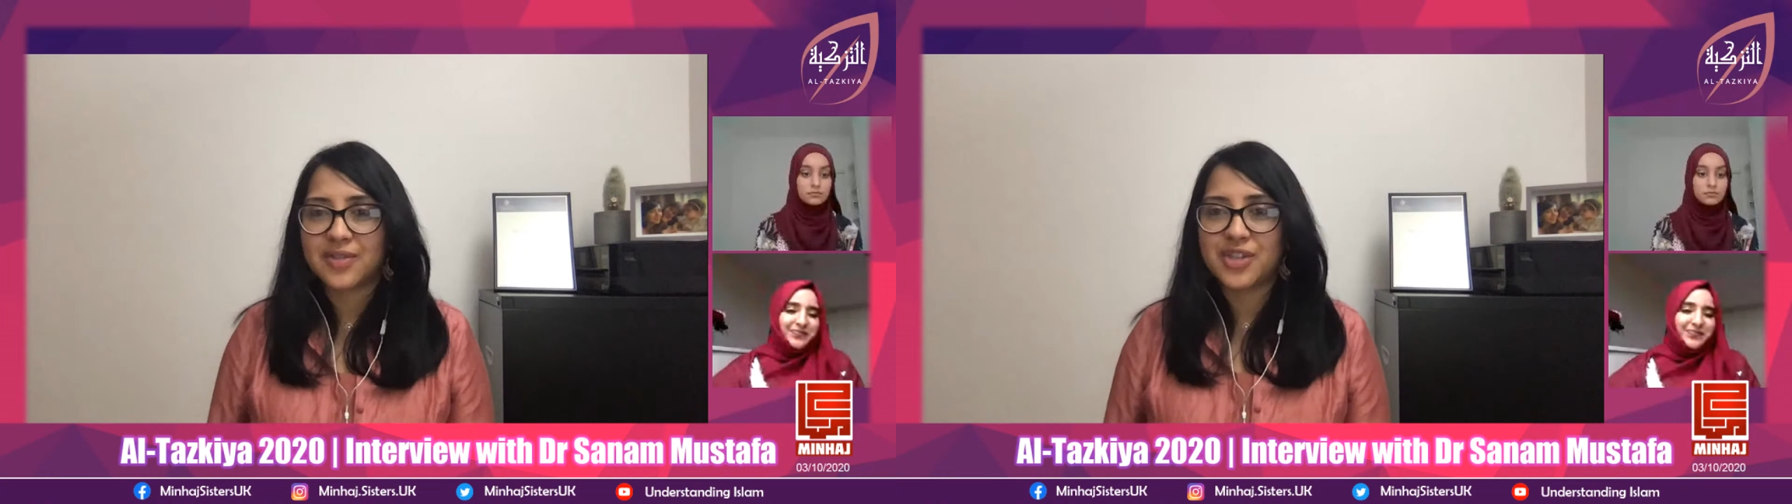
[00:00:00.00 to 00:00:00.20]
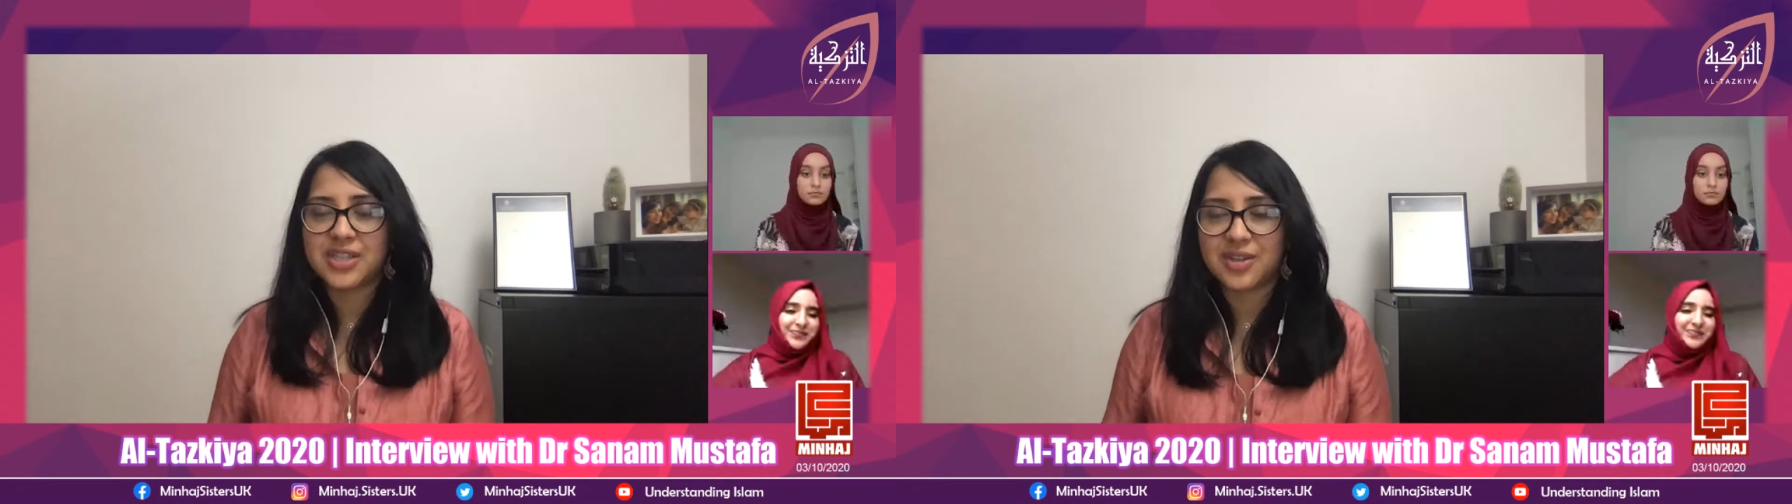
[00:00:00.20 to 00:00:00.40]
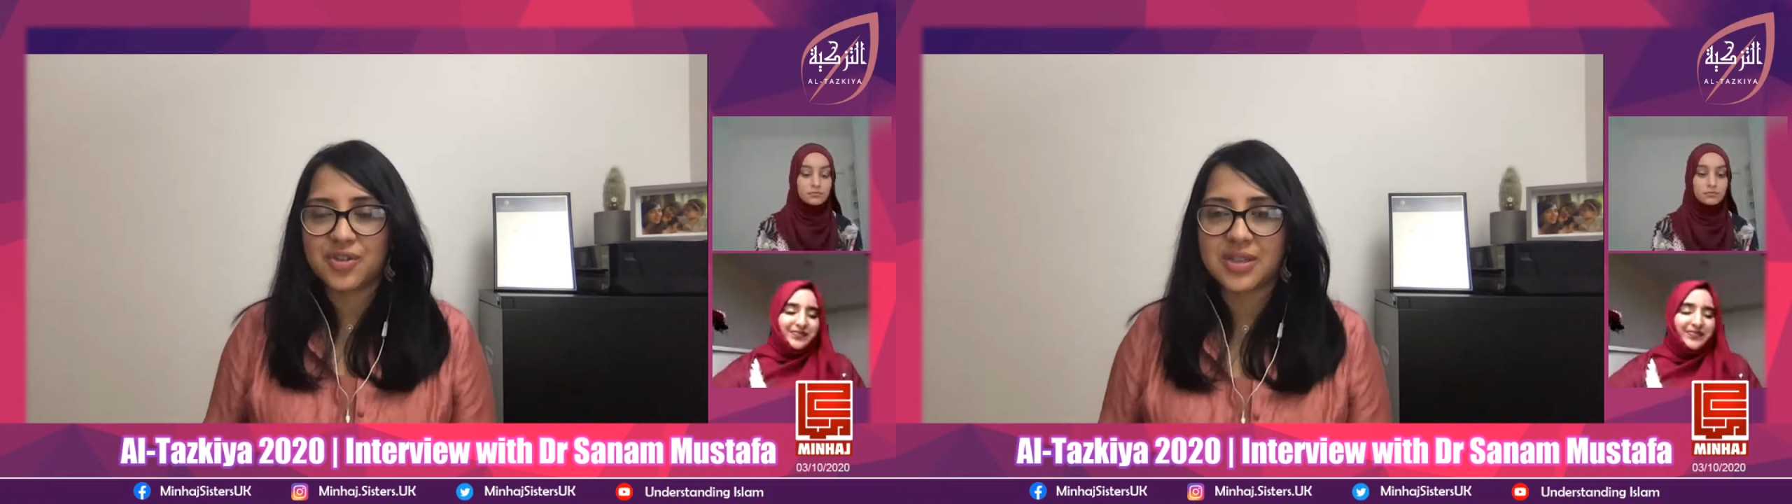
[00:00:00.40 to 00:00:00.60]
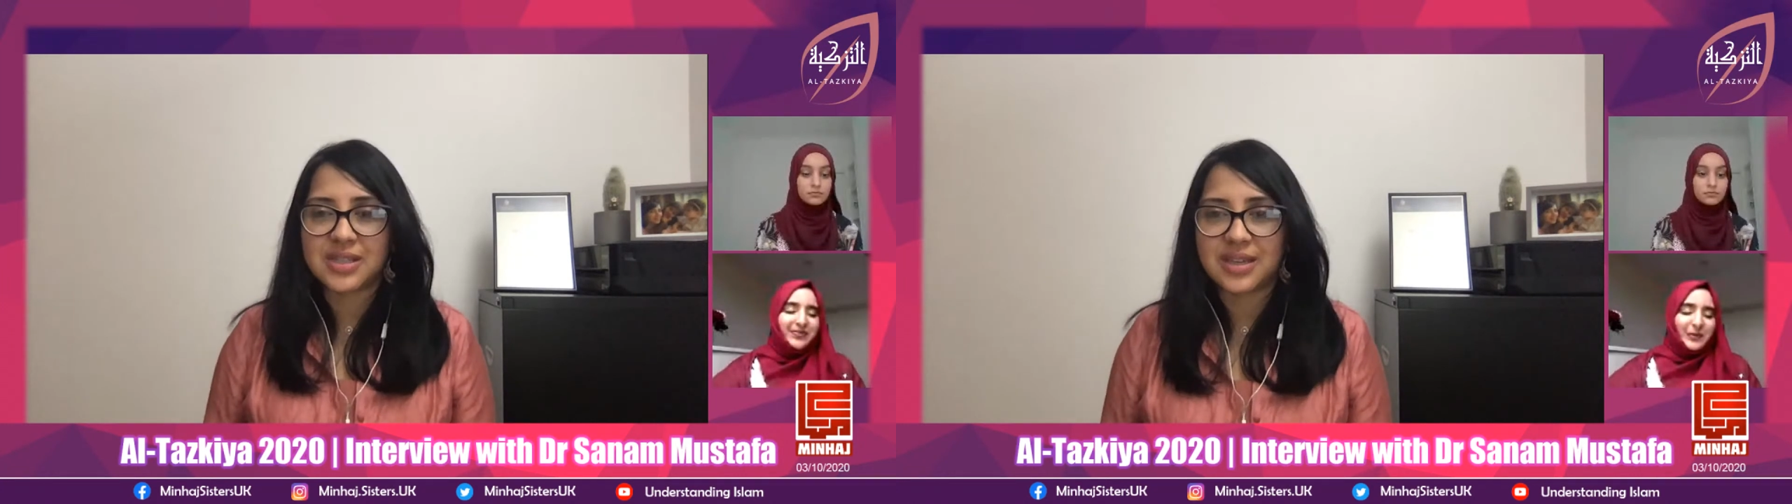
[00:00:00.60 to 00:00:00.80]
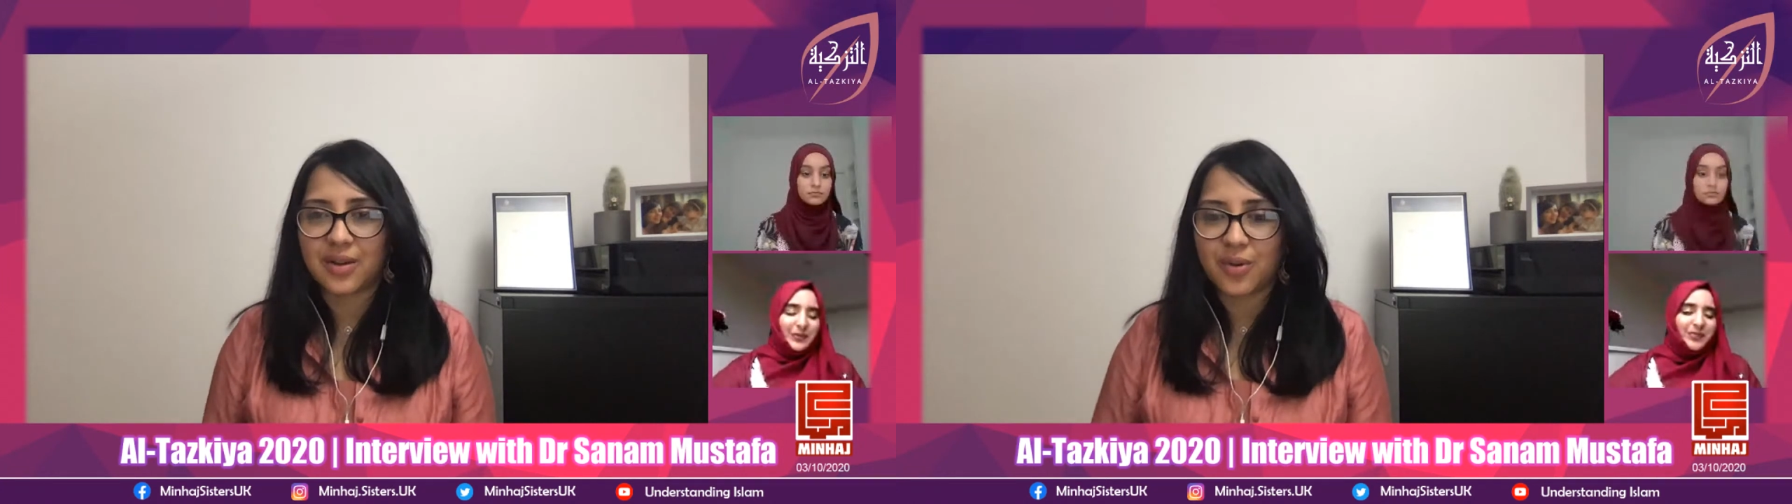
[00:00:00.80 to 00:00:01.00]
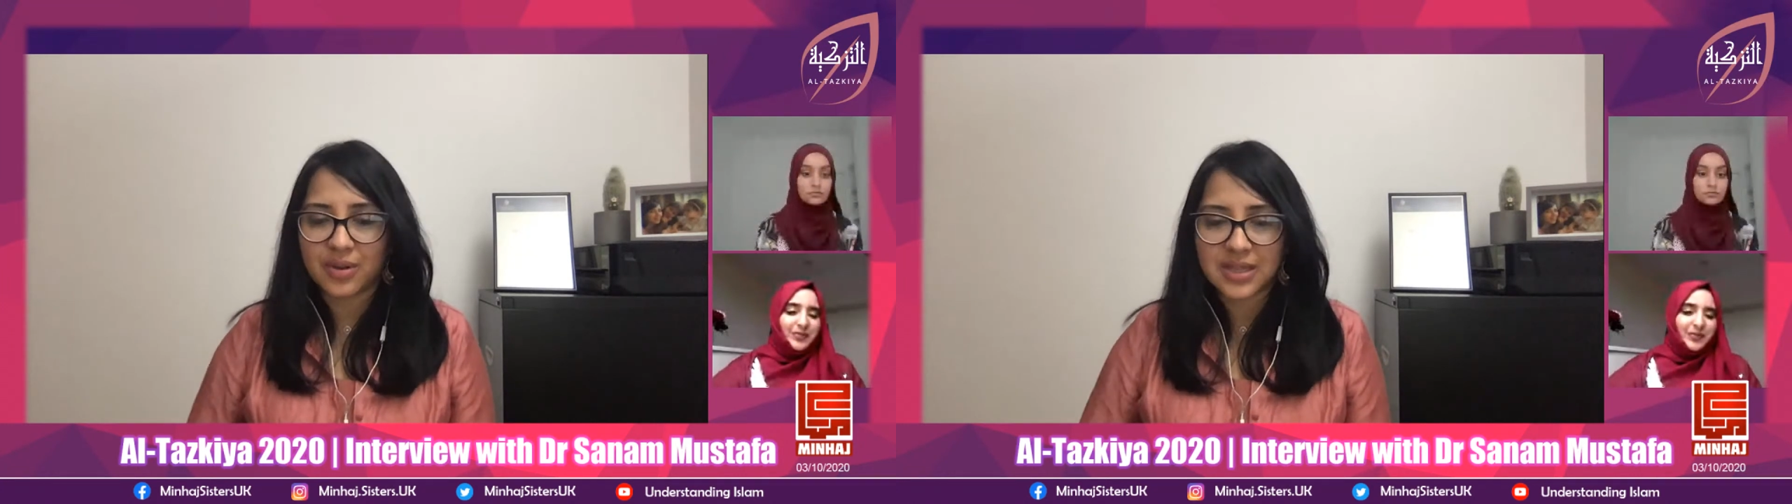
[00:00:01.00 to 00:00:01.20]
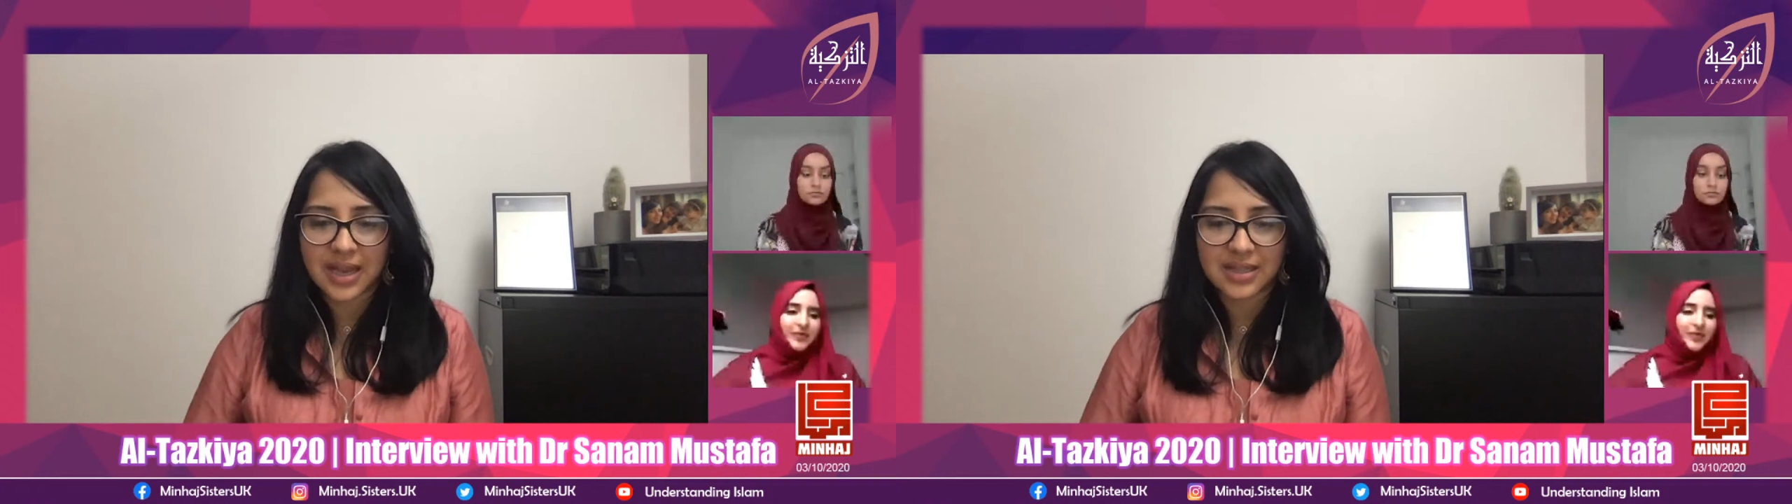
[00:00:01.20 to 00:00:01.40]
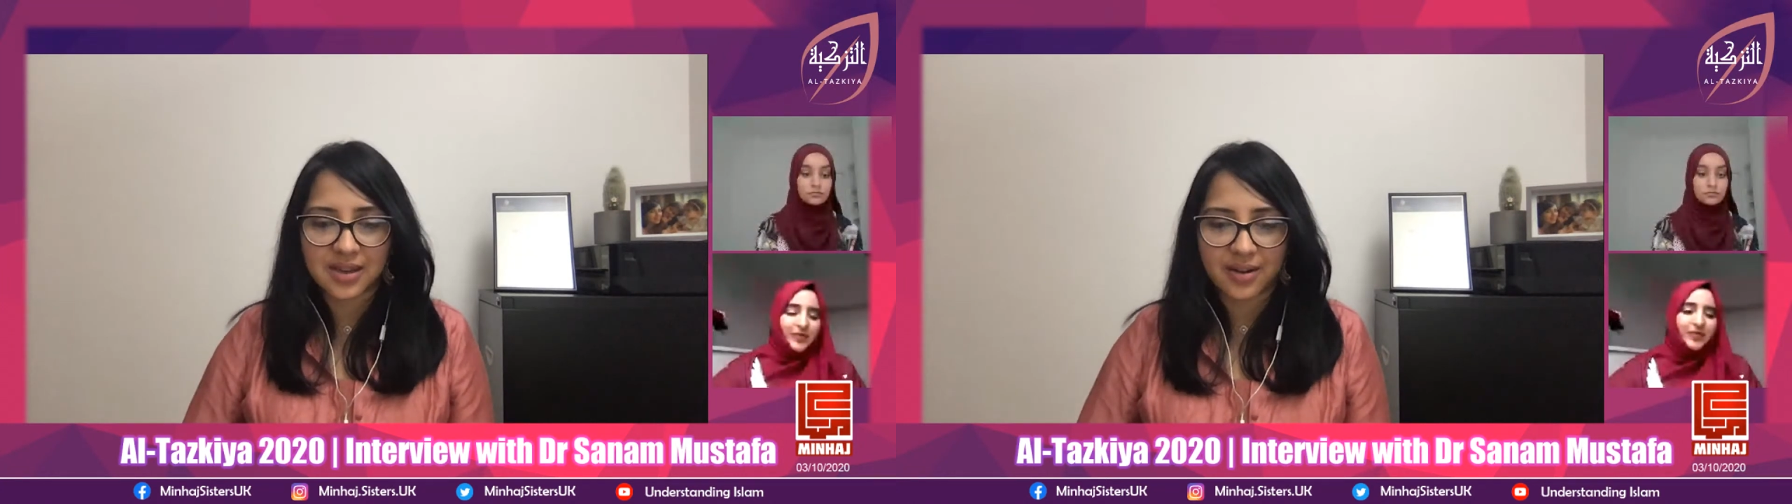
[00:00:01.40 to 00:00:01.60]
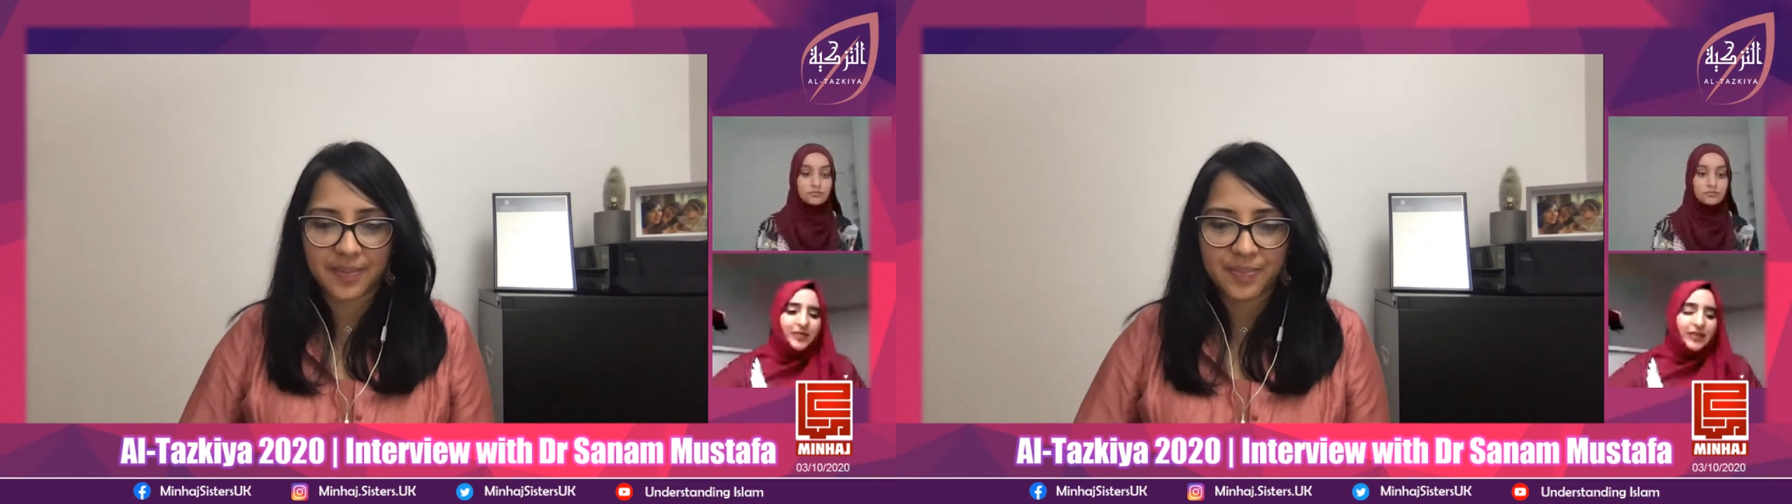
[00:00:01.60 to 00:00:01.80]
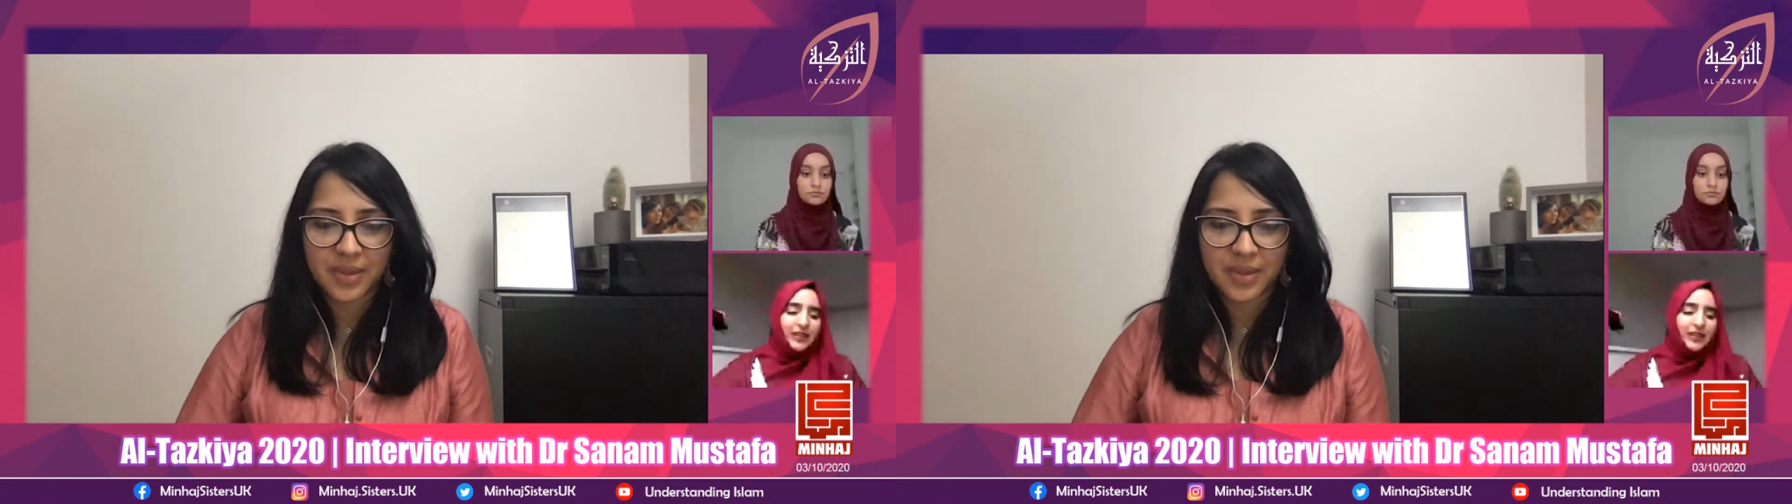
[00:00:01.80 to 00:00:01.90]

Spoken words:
if she's interested. I'll contact her.